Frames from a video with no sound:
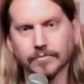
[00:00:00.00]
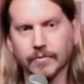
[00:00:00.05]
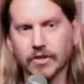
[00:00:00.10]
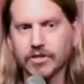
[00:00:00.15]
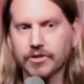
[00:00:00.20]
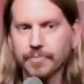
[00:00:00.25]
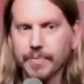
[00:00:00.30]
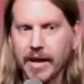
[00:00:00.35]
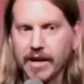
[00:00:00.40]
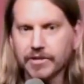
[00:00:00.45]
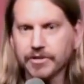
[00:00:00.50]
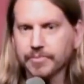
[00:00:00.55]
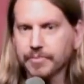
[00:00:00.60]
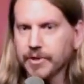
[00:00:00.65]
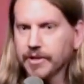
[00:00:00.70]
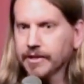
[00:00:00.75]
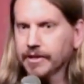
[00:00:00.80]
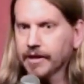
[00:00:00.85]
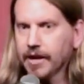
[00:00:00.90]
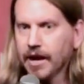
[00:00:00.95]
Just imagine
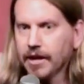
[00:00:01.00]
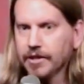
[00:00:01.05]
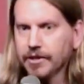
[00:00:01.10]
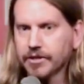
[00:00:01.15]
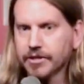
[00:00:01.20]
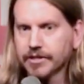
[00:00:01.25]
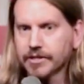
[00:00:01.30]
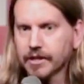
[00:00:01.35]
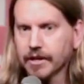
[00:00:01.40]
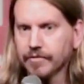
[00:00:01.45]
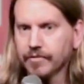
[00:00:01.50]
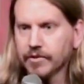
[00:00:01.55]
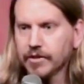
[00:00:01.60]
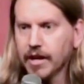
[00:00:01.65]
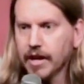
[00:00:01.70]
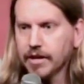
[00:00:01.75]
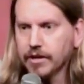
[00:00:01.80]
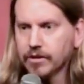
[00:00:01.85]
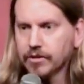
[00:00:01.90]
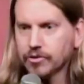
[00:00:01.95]
being the guy that discovered
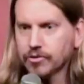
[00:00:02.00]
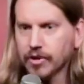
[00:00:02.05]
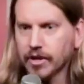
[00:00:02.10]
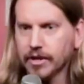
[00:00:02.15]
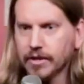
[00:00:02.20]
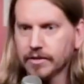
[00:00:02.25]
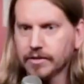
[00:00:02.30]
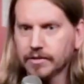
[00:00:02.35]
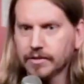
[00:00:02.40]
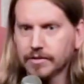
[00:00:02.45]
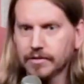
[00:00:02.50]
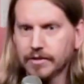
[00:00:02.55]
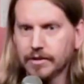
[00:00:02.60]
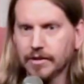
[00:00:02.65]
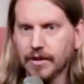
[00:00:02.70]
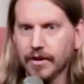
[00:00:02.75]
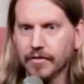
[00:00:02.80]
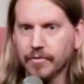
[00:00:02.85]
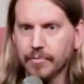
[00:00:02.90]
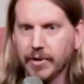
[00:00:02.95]
that new trend.
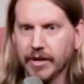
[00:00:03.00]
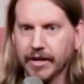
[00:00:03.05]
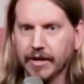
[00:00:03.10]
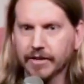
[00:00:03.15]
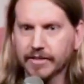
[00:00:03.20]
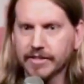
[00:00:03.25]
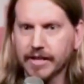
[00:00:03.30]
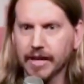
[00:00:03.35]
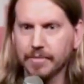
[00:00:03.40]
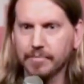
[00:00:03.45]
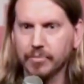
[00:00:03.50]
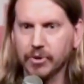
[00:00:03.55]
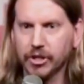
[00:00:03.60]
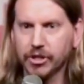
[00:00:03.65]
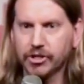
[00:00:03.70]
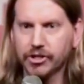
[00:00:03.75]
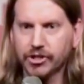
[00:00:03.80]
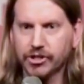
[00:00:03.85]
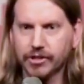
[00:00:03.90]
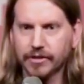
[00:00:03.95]
Everybody else had
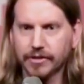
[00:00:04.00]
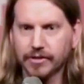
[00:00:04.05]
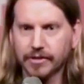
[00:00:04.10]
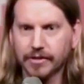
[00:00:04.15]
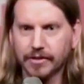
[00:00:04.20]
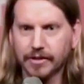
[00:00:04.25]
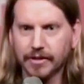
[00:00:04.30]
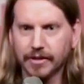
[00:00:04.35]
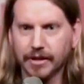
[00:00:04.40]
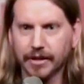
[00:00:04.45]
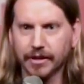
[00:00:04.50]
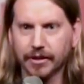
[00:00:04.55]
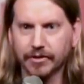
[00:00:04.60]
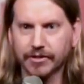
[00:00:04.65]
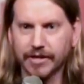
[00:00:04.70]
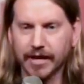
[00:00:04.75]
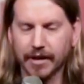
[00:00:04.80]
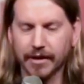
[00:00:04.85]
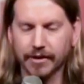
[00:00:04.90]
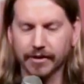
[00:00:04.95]
bush. He
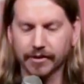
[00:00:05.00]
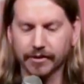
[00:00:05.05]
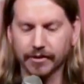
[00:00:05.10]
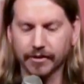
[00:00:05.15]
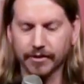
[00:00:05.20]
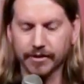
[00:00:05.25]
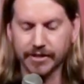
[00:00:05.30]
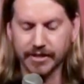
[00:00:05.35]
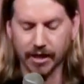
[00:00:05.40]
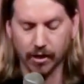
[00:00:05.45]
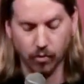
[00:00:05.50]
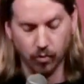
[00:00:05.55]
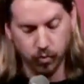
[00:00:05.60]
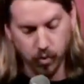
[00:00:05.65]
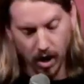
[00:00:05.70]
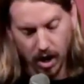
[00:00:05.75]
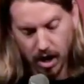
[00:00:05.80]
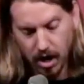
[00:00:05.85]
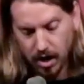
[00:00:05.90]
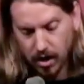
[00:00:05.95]
goes down and they're always like,
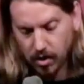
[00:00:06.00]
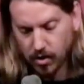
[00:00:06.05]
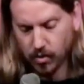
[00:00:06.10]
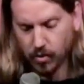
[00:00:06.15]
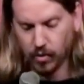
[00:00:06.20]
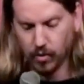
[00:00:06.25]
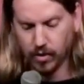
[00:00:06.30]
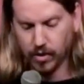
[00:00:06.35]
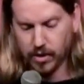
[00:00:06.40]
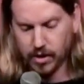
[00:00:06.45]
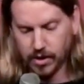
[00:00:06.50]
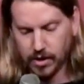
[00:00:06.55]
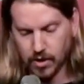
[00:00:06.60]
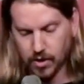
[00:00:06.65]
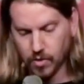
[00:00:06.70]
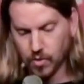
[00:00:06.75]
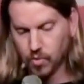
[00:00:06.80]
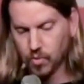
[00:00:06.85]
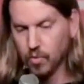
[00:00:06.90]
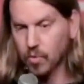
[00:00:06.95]
"Whoa!
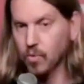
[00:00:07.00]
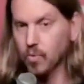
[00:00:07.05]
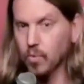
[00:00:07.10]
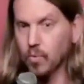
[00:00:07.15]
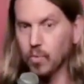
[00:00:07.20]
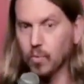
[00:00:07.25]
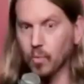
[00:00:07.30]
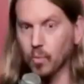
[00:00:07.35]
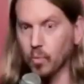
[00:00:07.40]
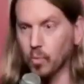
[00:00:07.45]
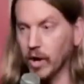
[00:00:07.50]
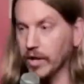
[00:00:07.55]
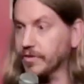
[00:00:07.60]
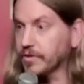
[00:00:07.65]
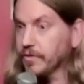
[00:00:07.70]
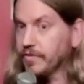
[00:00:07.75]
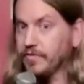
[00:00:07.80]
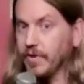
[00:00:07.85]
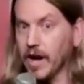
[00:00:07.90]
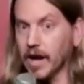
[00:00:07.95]
What
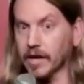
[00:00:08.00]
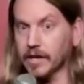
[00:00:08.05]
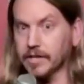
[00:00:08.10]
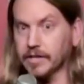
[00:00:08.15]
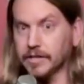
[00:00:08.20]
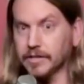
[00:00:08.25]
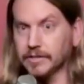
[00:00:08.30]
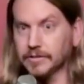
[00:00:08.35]
the fuck?"